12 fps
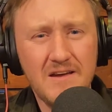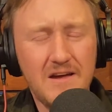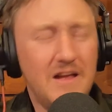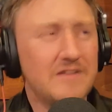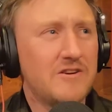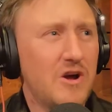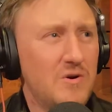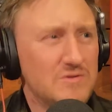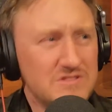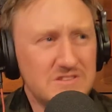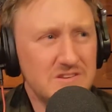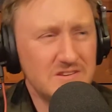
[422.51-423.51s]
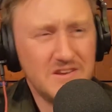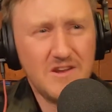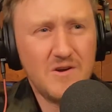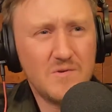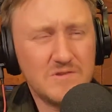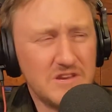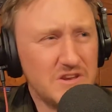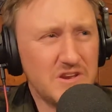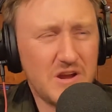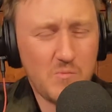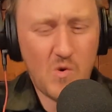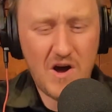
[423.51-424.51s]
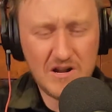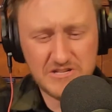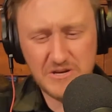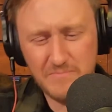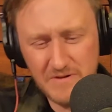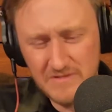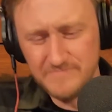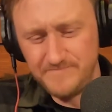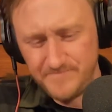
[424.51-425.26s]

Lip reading: and goes, you can watch it, but